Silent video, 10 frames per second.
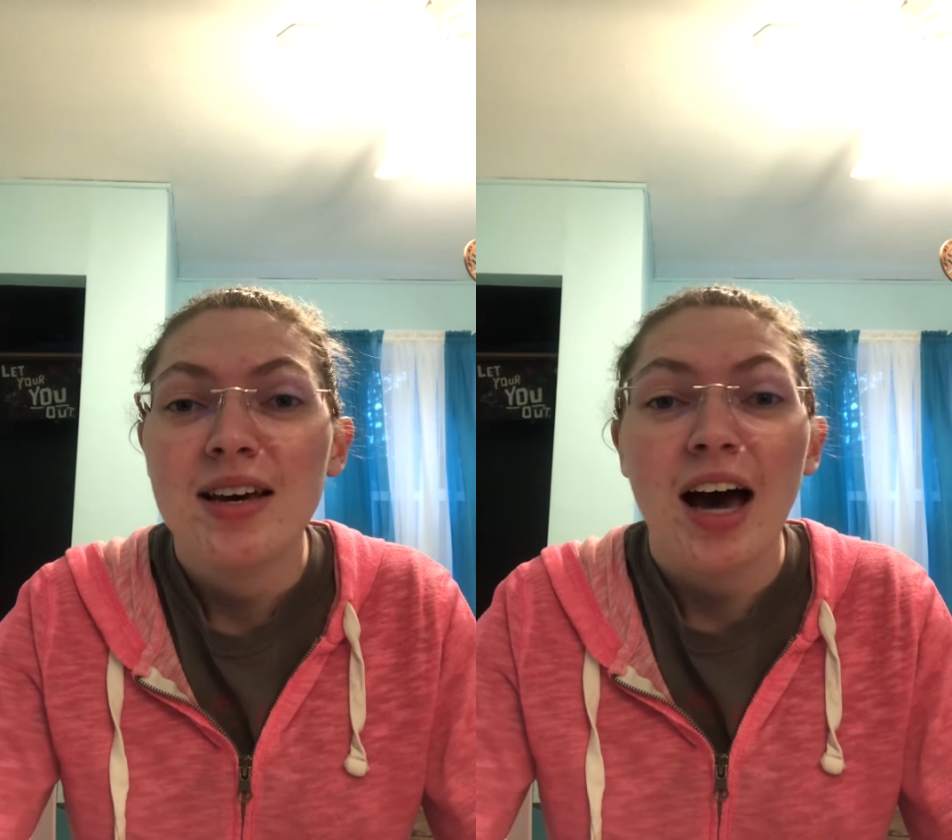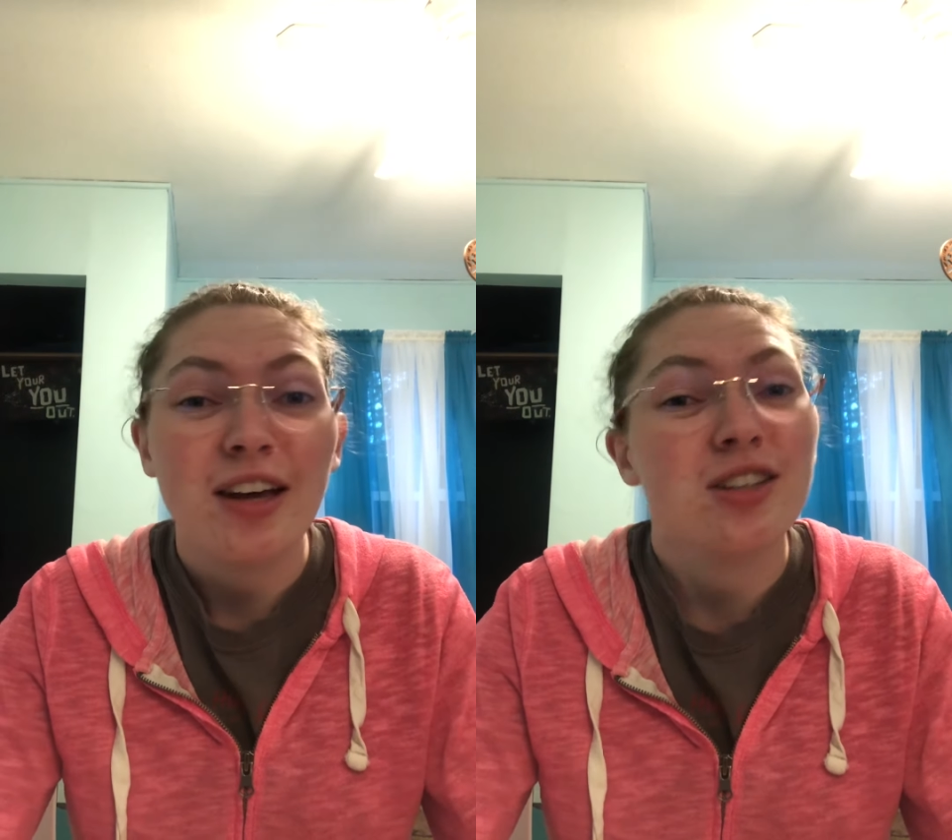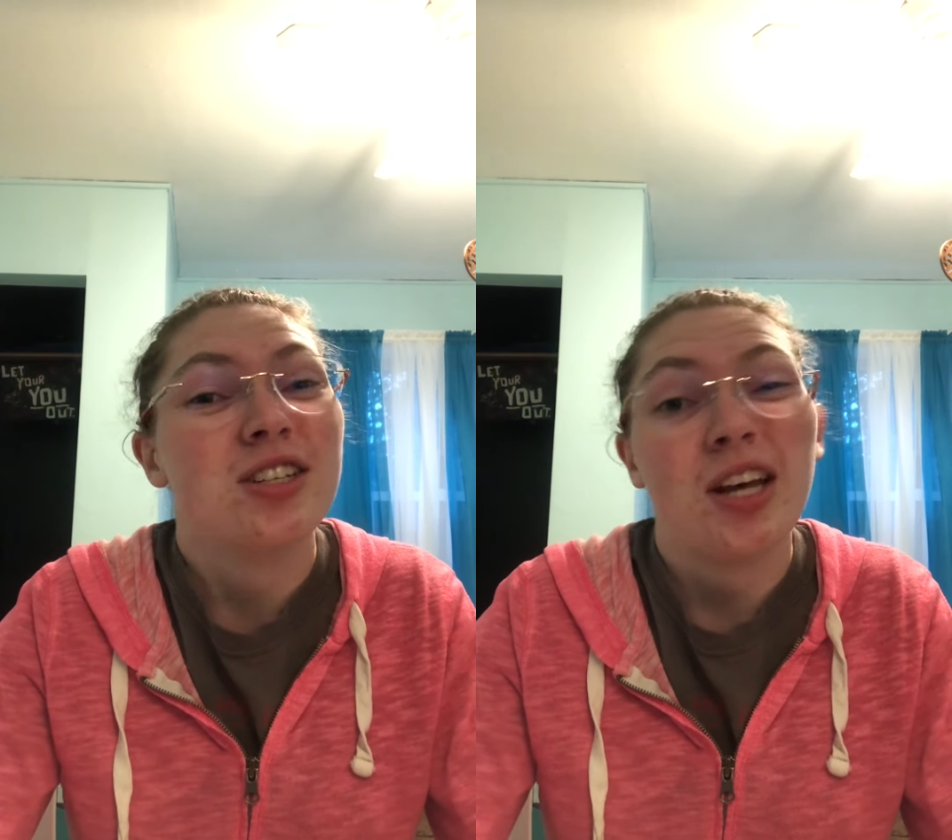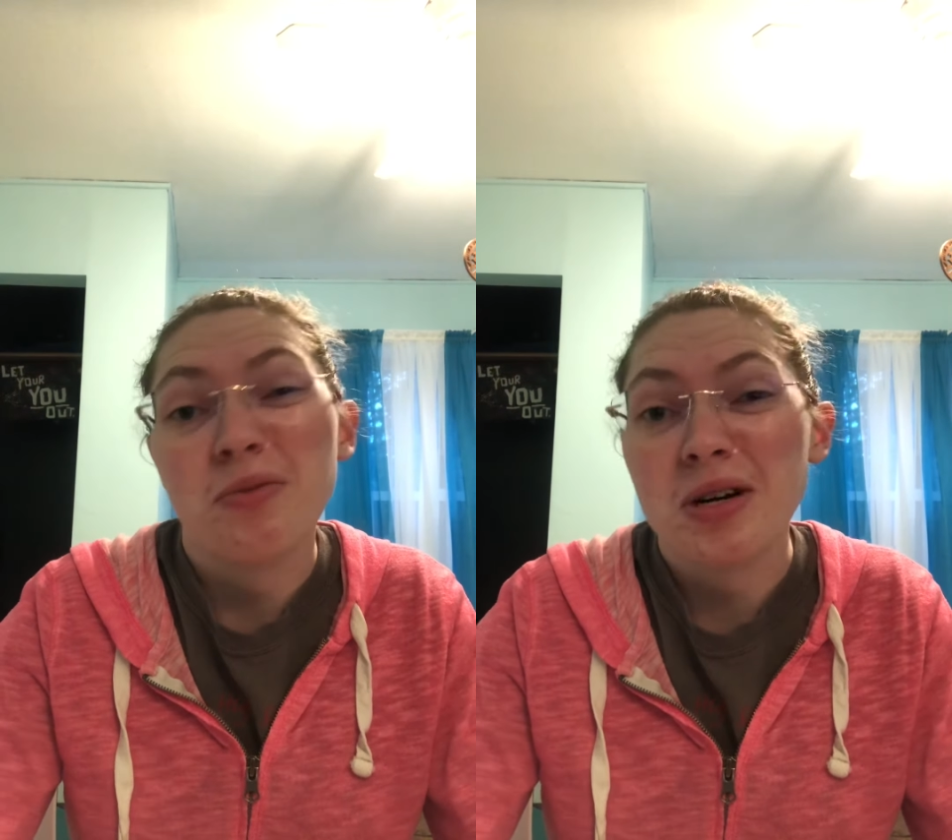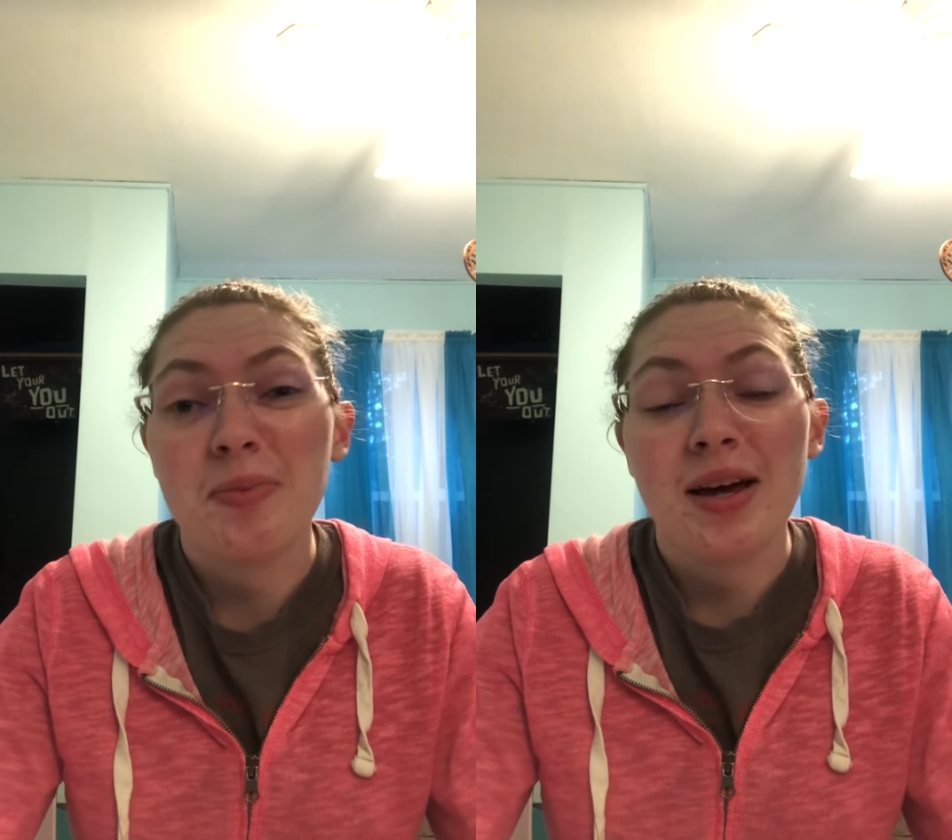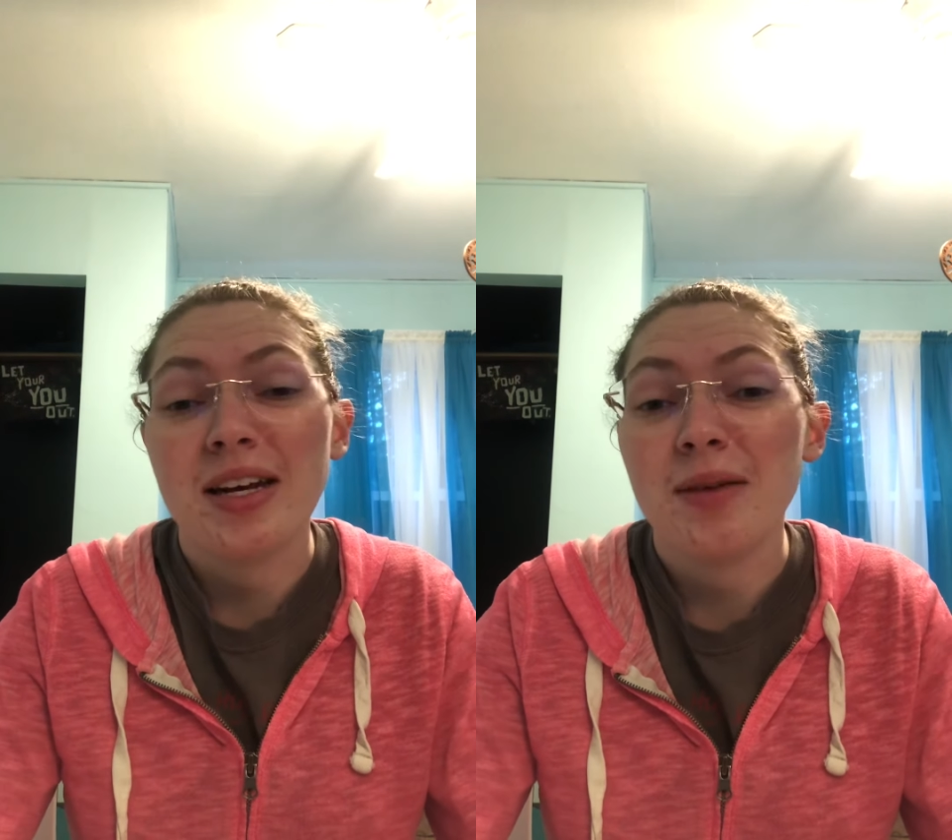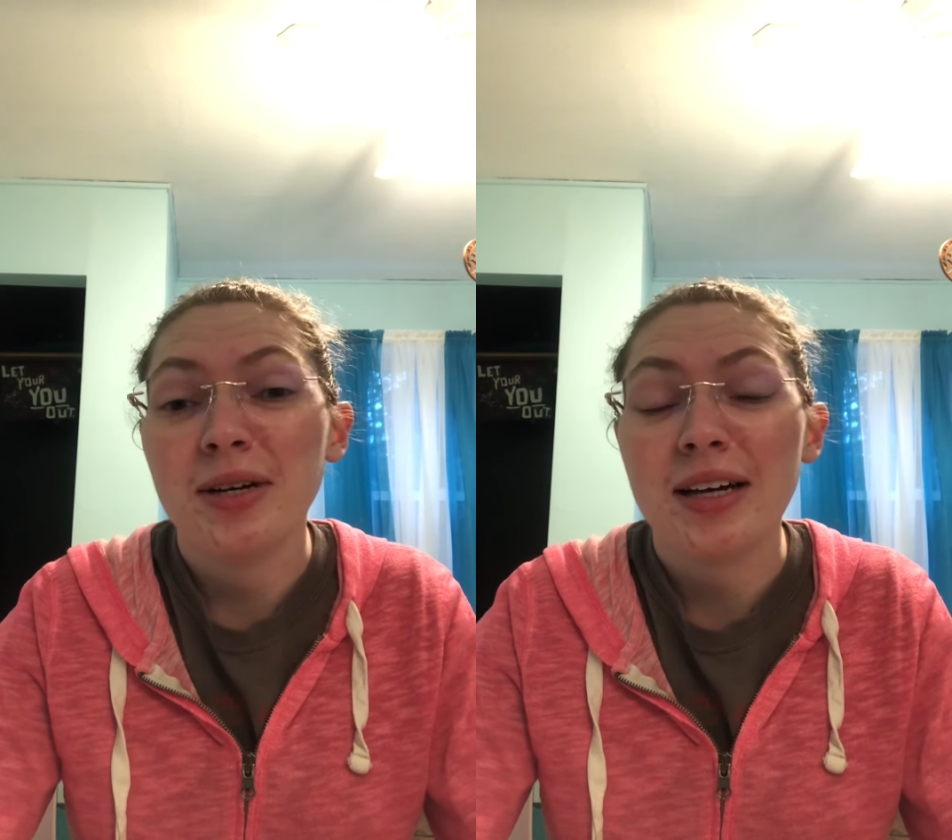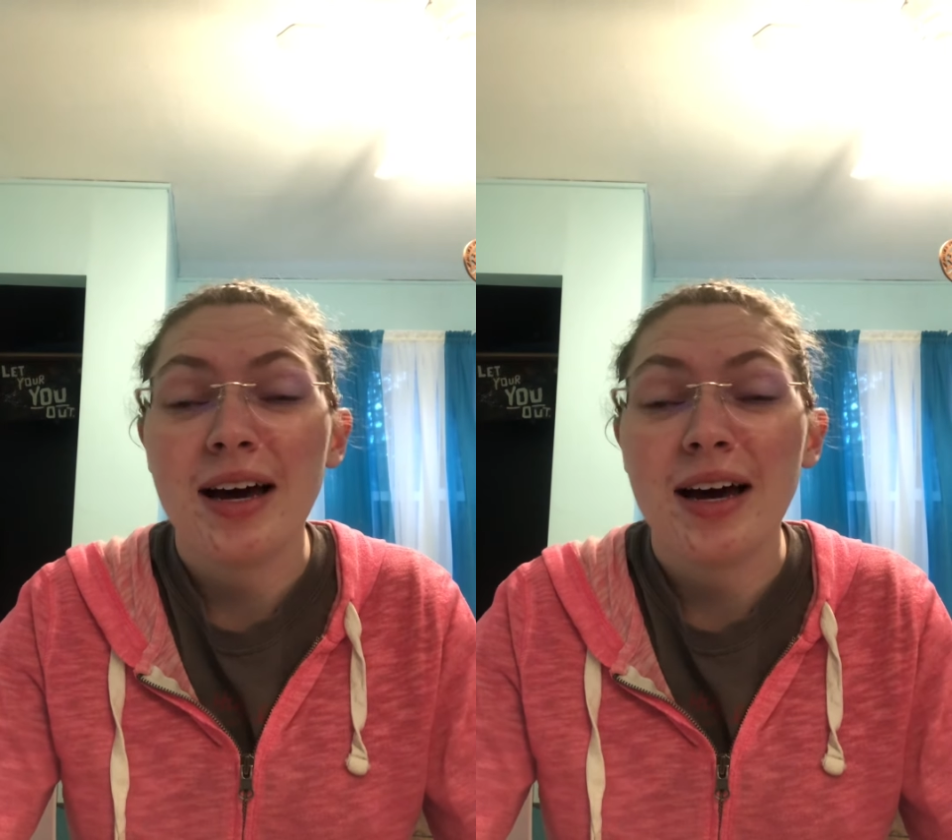I understand we're in a pandemic.